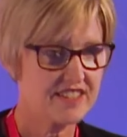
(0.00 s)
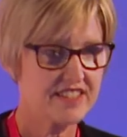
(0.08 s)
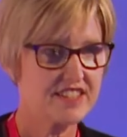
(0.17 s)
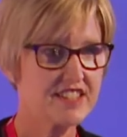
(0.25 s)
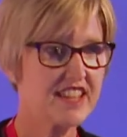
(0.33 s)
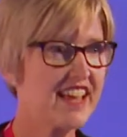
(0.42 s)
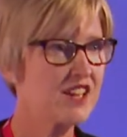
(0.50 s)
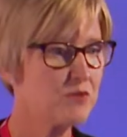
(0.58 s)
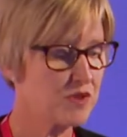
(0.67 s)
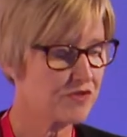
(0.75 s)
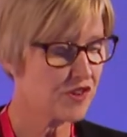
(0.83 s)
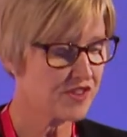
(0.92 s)
Today,
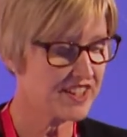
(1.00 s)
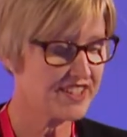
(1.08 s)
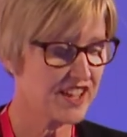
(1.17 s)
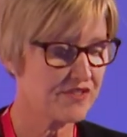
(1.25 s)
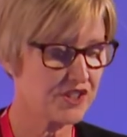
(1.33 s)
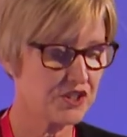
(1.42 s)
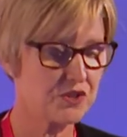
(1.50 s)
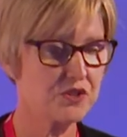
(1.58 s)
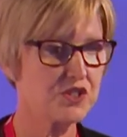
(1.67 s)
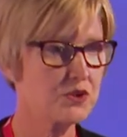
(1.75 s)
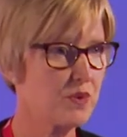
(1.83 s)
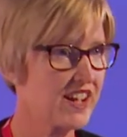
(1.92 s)
we've got another
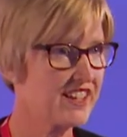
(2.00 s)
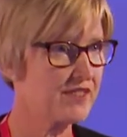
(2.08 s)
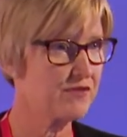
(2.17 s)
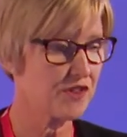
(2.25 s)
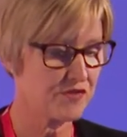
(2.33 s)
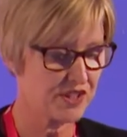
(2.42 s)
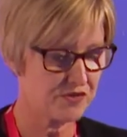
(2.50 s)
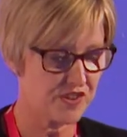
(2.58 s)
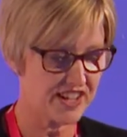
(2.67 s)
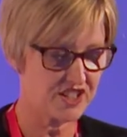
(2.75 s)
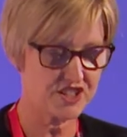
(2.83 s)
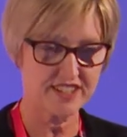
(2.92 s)
huge wave of
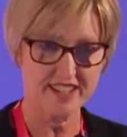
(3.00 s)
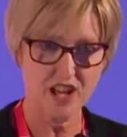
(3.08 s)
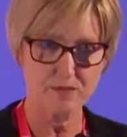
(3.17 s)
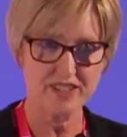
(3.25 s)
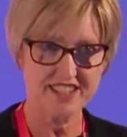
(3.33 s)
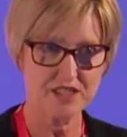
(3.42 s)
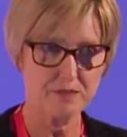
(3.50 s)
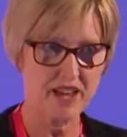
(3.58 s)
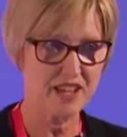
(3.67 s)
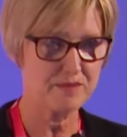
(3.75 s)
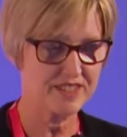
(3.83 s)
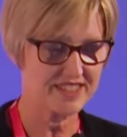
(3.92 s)
innovation coming to the
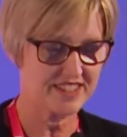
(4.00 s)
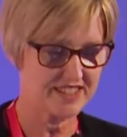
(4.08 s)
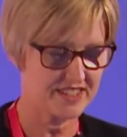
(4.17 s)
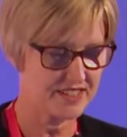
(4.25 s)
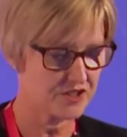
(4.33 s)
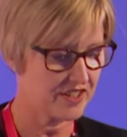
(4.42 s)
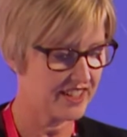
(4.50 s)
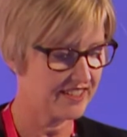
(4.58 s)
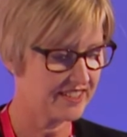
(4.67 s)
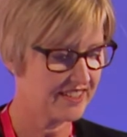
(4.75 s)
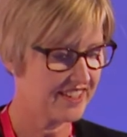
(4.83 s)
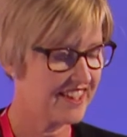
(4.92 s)
payments industry.
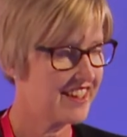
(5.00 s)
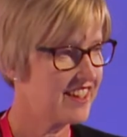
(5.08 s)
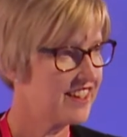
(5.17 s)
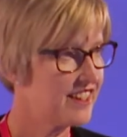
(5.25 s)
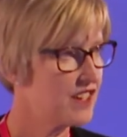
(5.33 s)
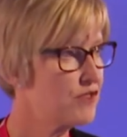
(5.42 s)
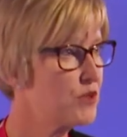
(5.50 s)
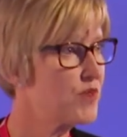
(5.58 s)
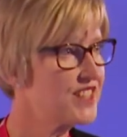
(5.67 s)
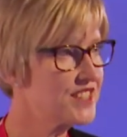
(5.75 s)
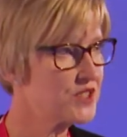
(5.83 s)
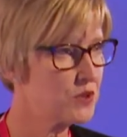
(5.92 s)

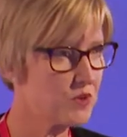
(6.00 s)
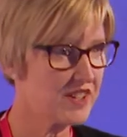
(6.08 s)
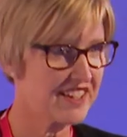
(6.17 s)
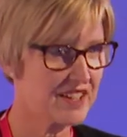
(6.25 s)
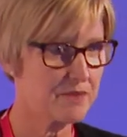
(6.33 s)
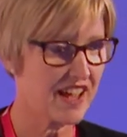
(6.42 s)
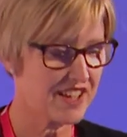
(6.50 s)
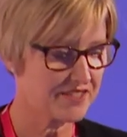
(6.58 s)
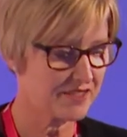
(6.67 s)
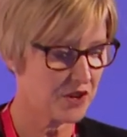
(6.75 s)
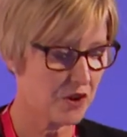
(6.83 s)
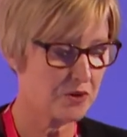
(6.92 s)
Everyone's talking about
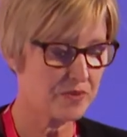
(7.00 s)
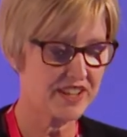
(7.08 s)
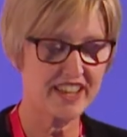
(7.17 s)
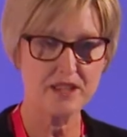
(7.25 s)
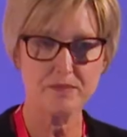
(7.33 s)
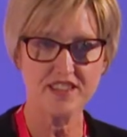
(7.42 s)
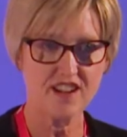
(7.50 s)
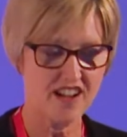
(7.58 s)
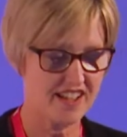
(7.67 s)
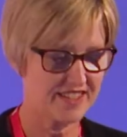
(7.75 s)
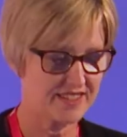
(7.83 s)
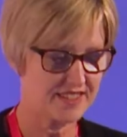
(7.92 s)
open
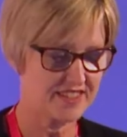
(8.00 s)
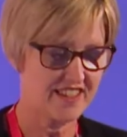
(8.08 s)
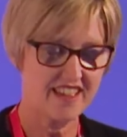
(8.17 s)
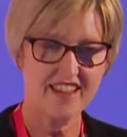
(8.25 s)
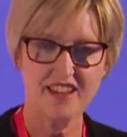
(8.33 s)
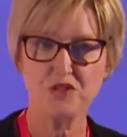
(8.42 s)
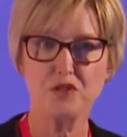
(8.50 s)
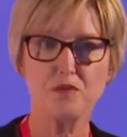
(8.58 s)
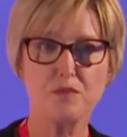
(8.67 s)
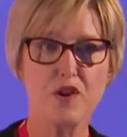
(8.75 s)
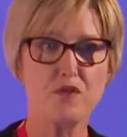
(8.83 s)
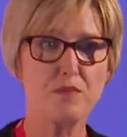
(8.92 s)
APIs and new
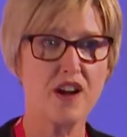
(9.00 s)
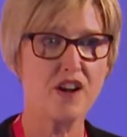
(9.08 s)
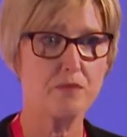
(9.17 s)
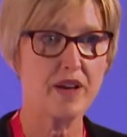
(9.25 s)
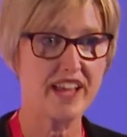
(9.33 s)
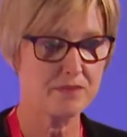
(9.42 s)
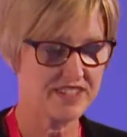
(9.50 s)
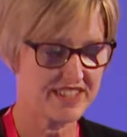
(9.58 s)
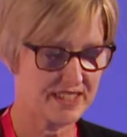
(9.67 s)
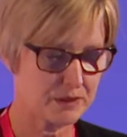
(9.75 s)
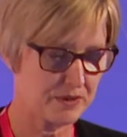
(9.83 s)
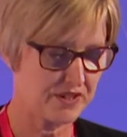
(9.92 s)
mobile payment
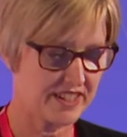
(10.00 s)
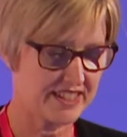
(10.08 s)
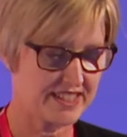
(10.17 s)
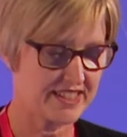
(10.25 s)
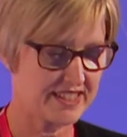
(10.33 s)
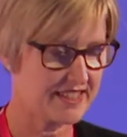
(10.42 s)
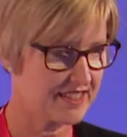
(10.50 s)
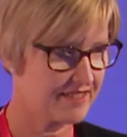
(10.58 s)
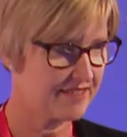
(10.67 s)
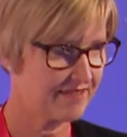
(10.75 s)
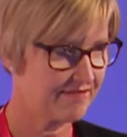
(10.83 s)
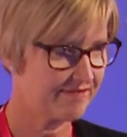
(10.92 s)
experiences.
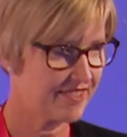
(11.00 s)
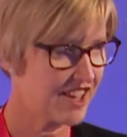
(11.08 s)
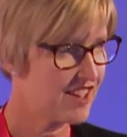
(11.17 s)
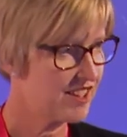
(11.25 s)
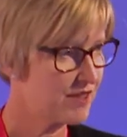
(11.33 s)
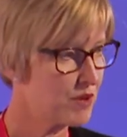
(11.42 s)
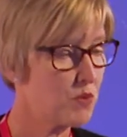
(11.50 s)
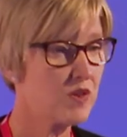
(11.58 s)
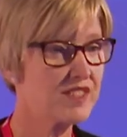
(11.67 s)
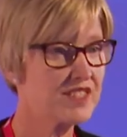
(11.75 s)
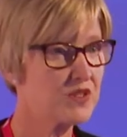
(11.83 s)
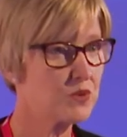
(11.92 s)
But
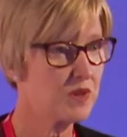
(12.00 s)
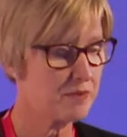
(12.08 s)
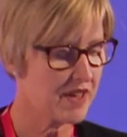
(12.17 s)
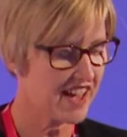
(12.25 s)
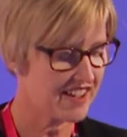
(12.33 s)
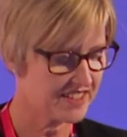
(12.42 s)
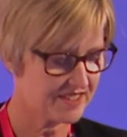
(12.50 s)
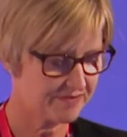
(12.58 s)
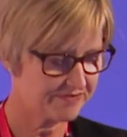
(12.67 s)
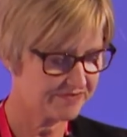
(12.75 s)
what's it all about?